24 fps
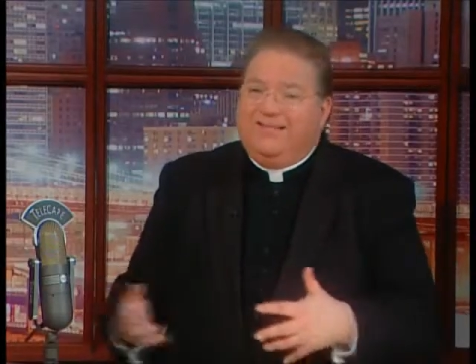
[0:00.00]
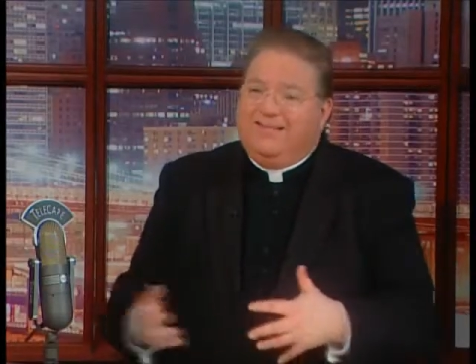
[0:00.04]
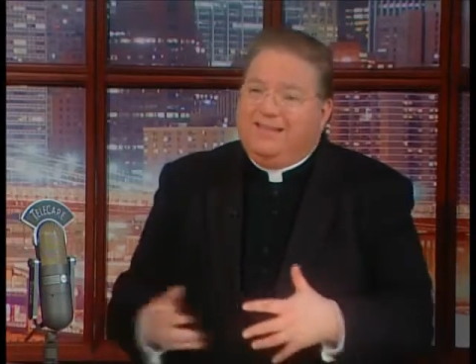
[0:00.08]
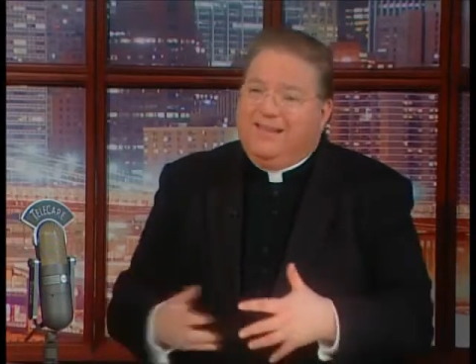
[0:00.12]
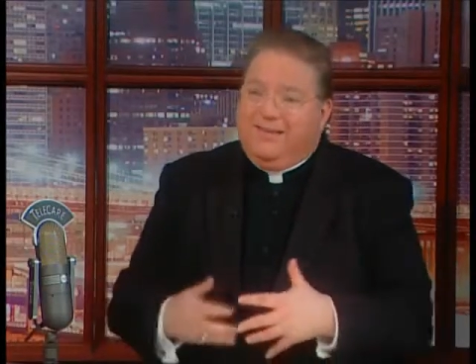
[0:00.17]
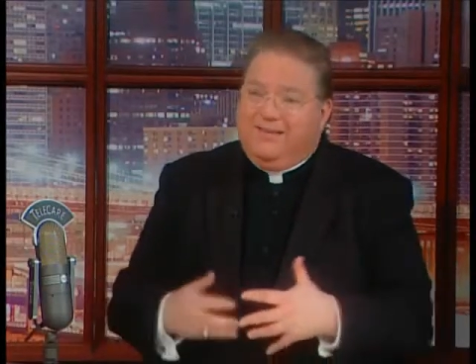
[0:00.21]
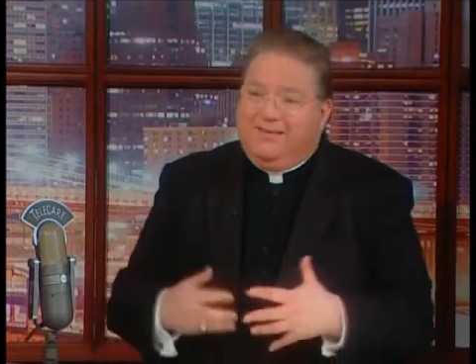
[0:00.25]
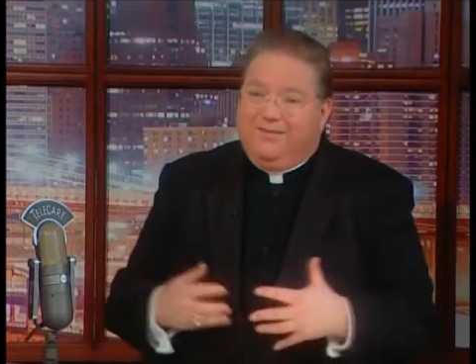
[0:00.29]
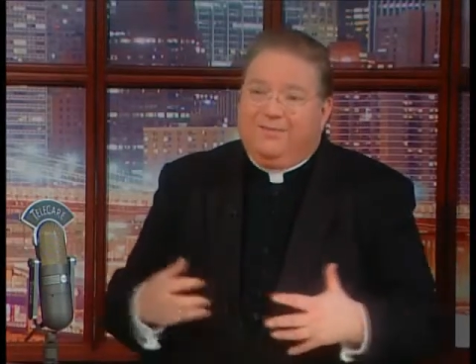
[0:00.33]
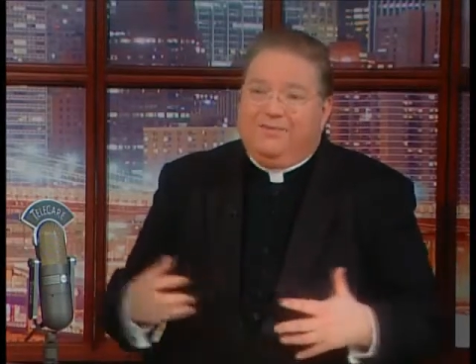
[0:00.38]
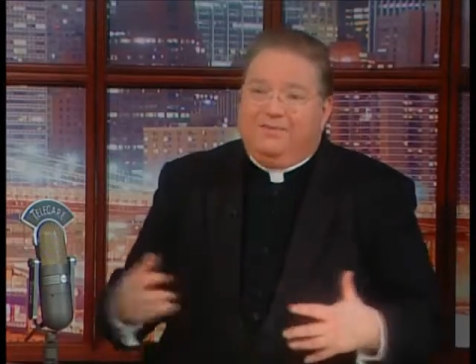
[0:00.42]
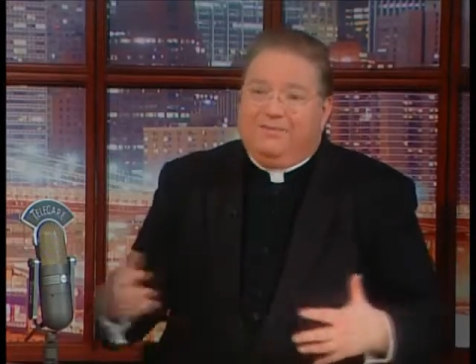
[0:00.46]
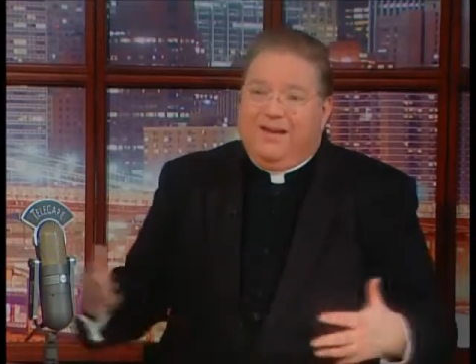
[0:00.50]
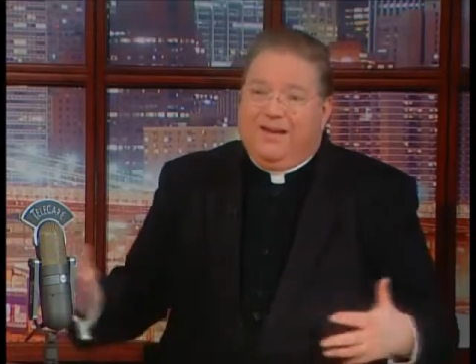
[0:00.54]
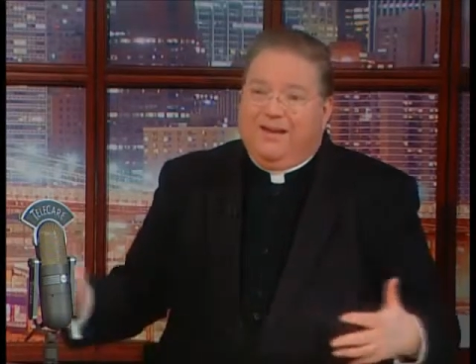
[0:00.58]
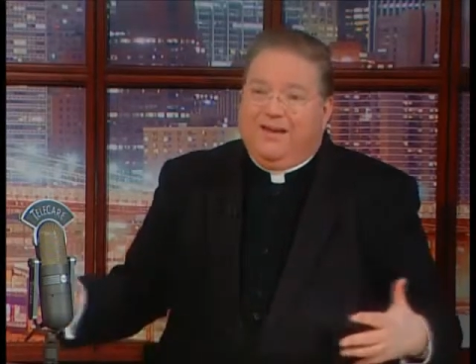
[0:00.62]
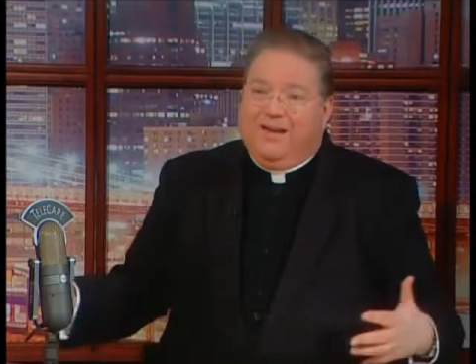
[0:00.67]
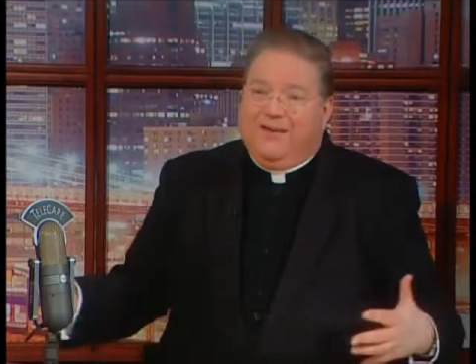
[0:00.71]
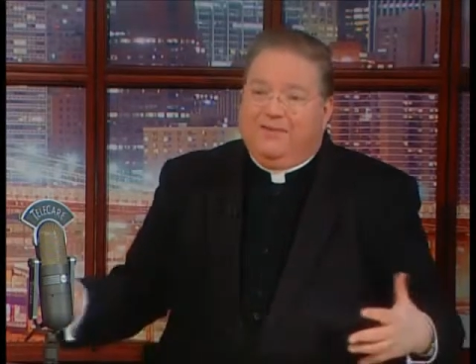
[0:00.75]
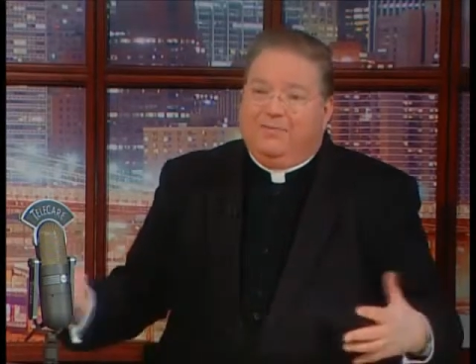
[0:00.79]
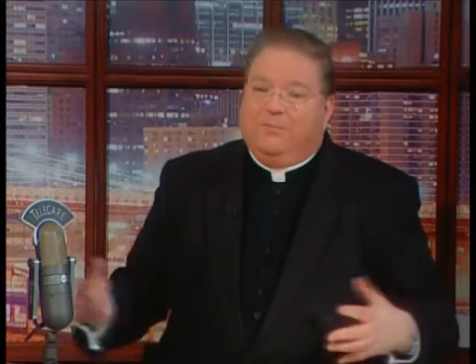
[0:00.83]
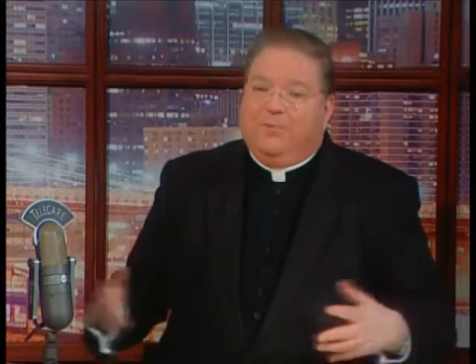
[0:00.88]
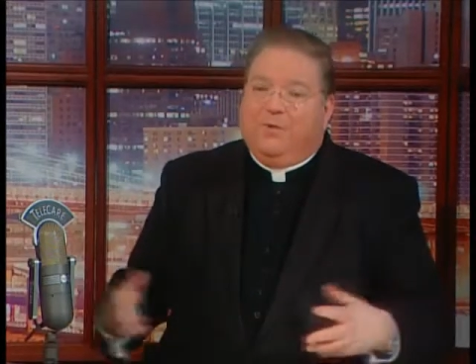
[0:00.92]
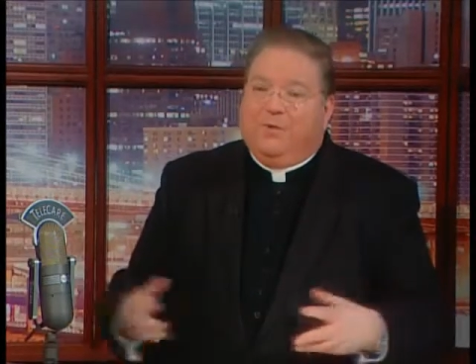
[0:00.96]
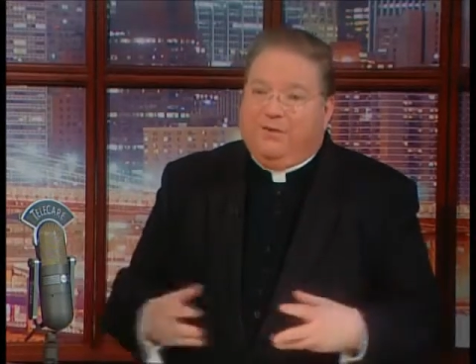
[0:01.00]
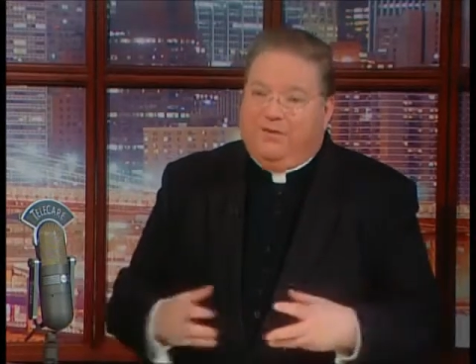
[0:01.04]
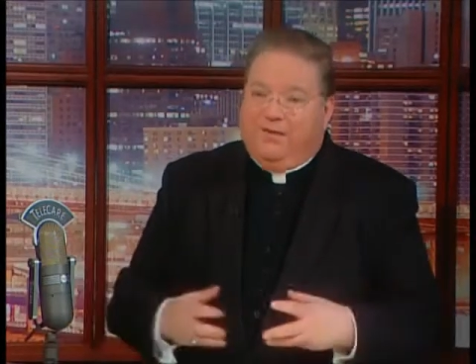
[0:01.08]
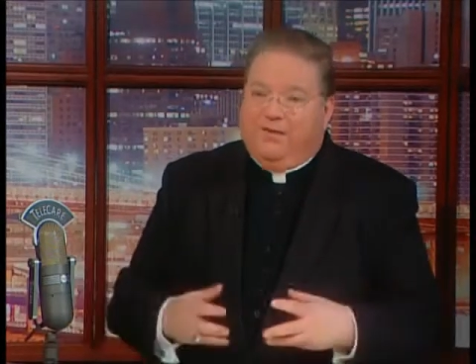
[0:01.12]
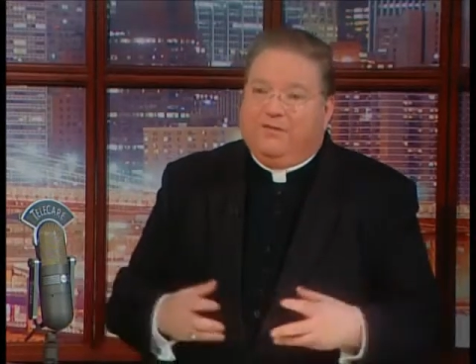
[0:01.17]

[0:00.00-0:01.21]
That's, I guess, part of that